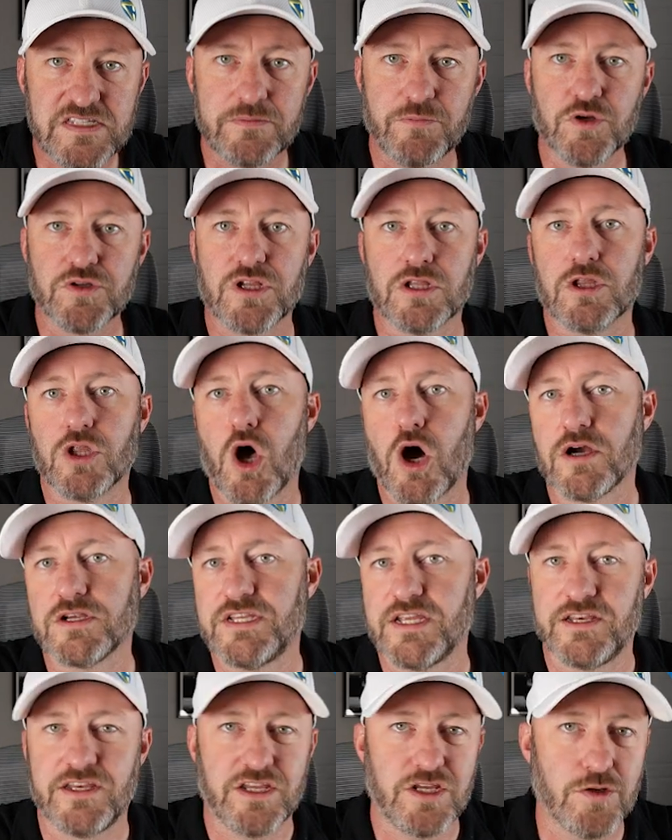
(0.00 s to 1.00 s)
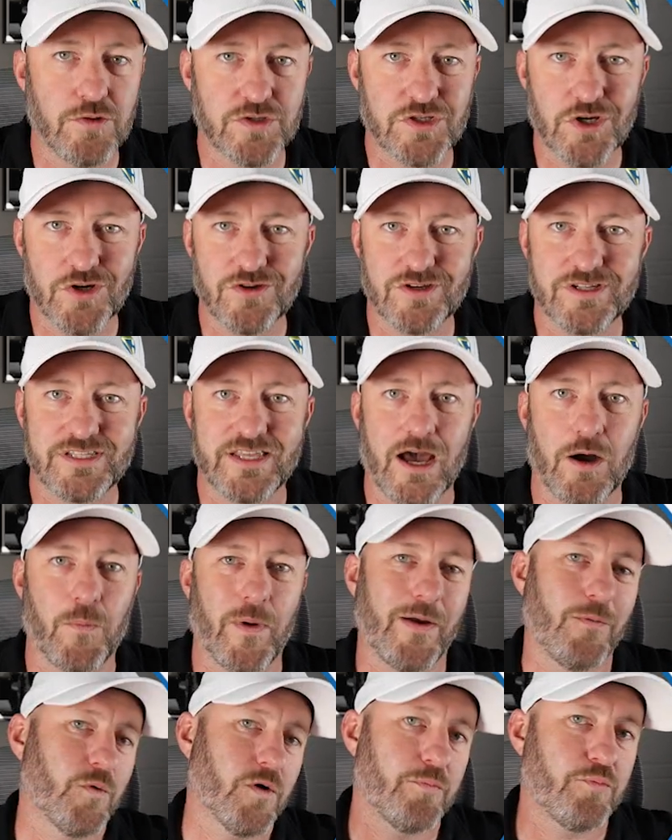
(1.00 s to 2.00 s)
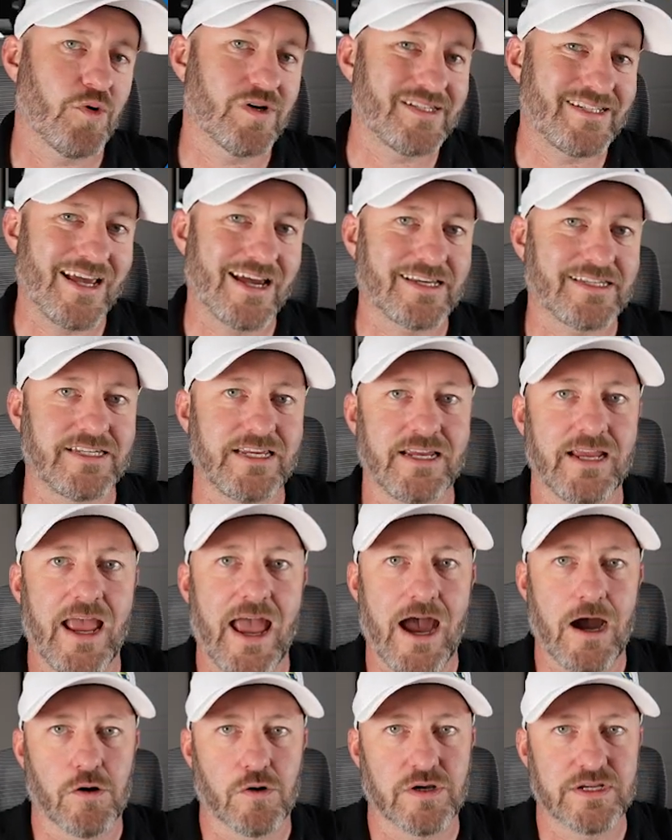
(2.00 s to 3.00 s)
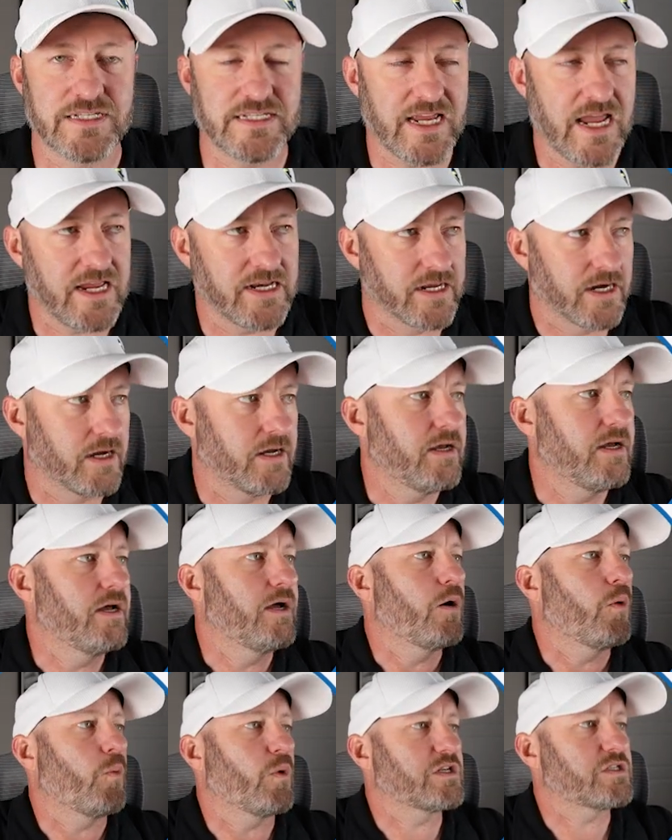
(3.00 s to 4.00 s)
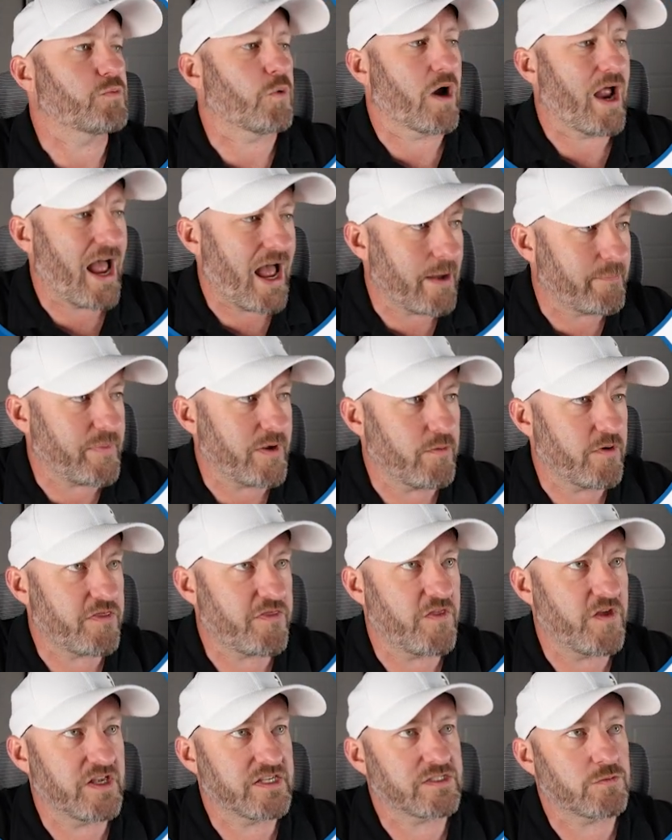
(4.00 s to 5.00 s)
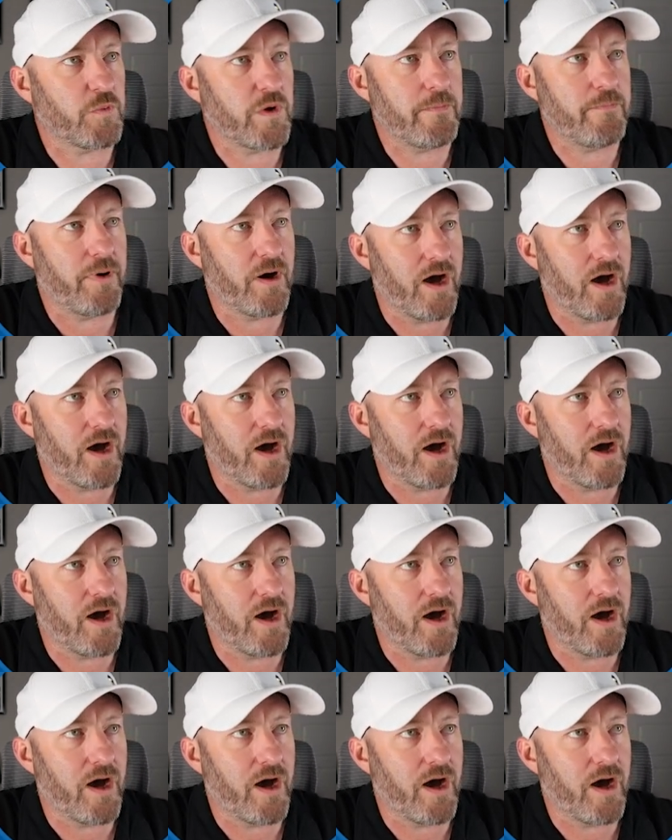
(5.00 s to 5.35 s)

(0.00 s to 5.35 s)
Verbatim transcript: visible to logged in users. That way we're protecting our data. Once we're happy with this, we